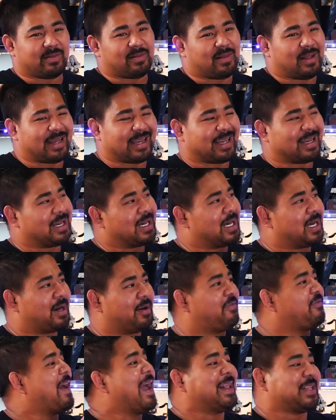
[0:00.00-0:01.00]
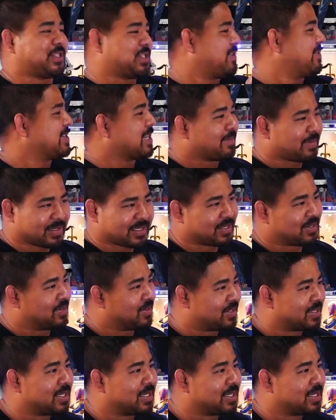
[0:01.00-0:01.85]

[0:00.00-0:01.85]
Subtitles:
like fan service episodes.